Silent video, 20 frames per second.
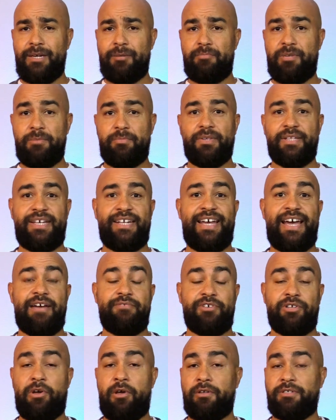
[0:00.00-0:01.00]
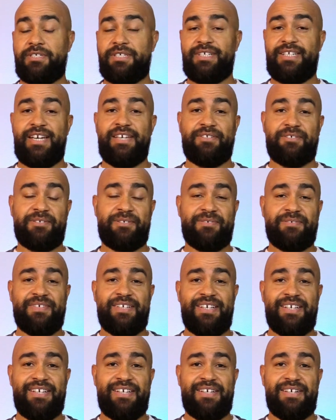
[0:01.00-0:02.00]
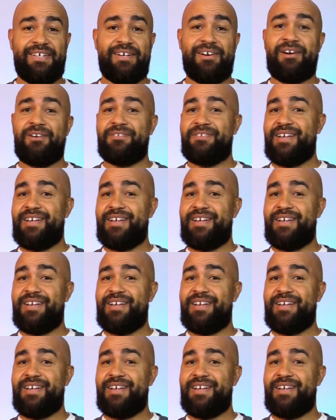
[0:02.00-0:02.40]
People that have it all together are